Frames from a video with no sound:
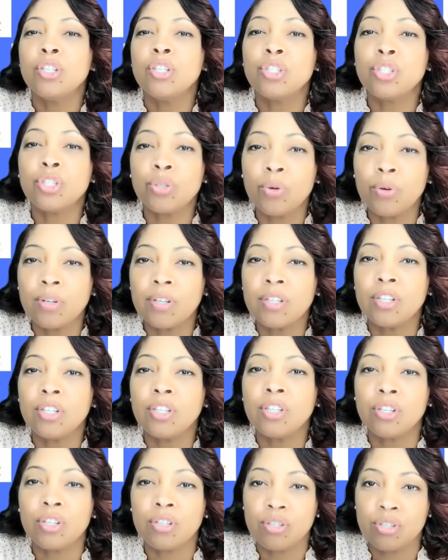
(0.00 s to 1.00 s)
shorten
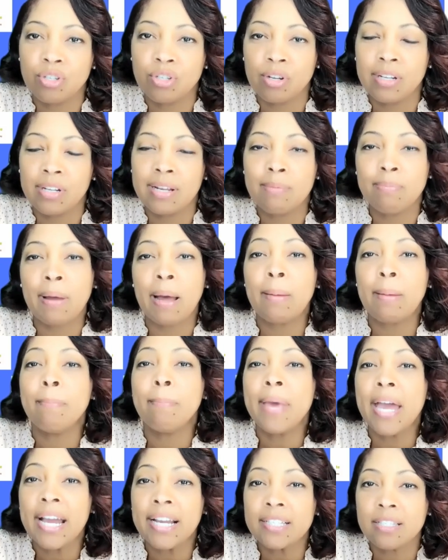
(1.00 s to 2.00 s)
your journey by
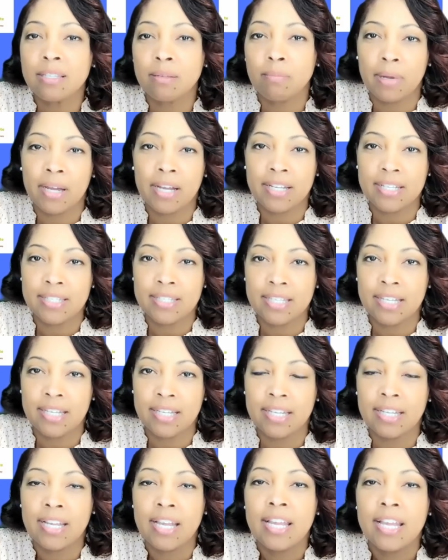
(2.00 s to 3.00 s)

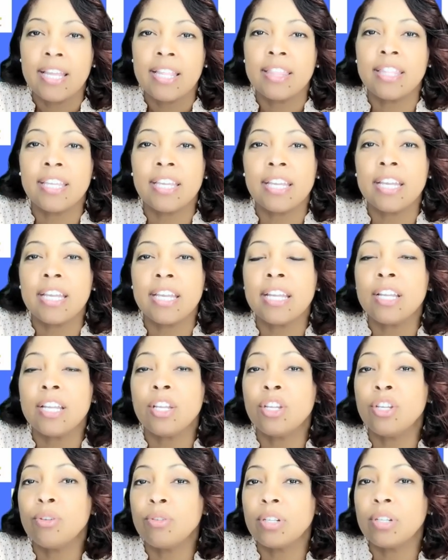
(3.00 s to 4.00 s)
maximizing the
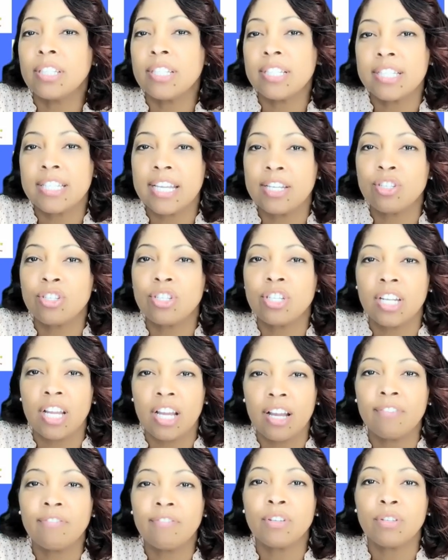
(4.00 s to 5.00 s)
utilization
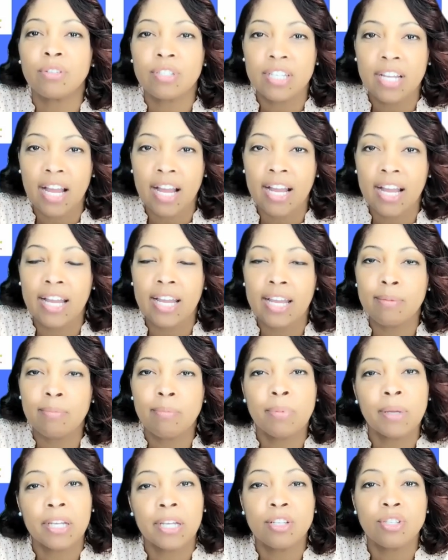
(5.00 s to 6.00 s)
of your time
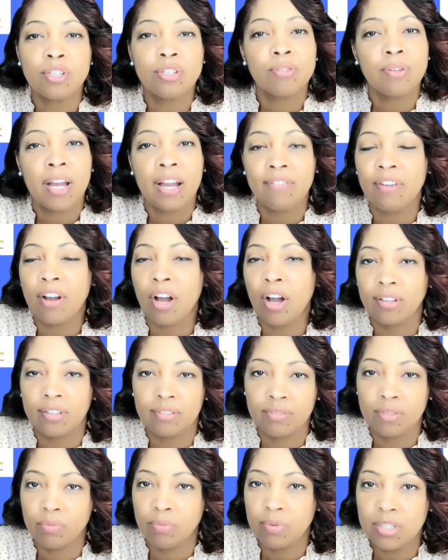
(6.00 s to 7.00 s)
because you have all
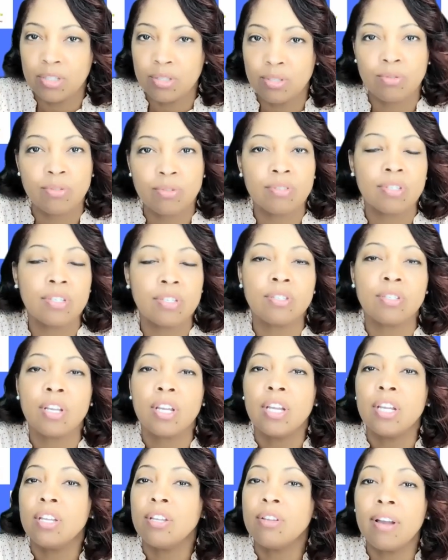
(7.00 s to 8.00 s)
of the resources.
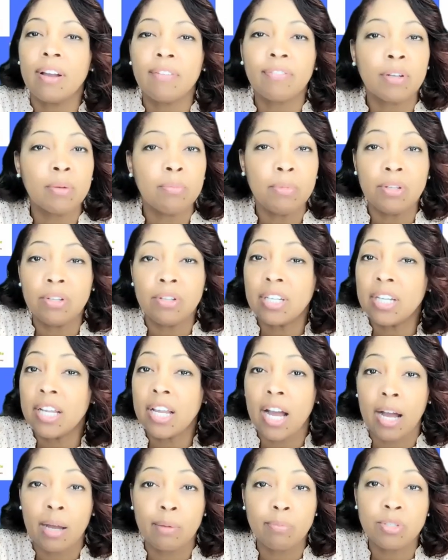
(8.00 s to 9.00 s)
You have
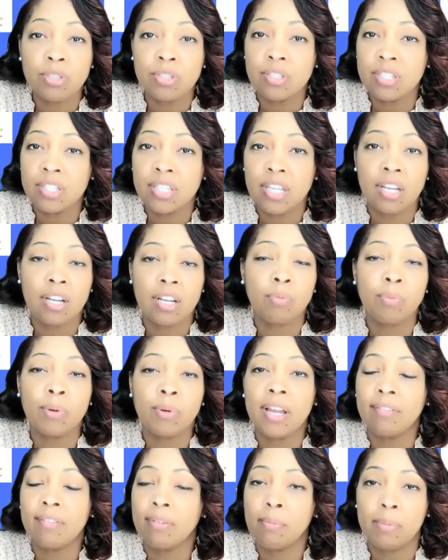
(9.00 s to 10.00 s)
community options here. We
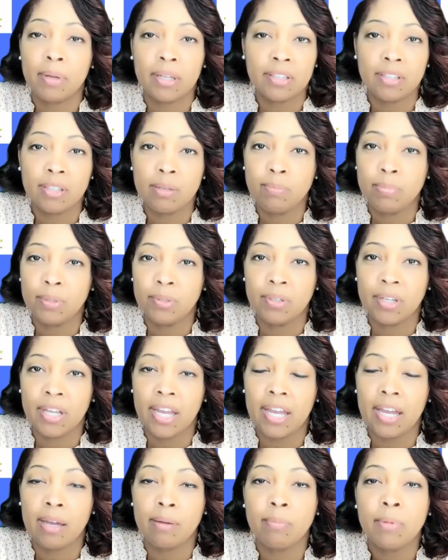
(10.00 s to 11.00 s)
have a monthly boot
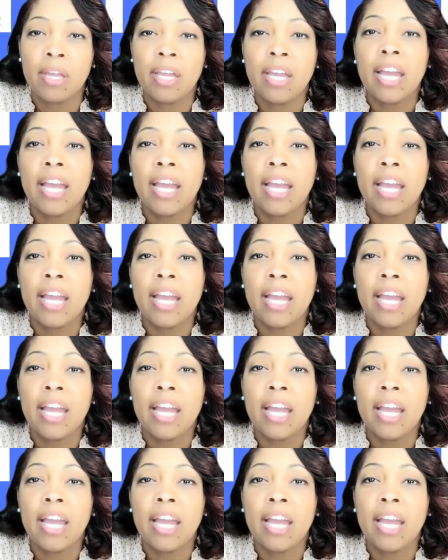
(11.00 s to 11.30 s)
camp,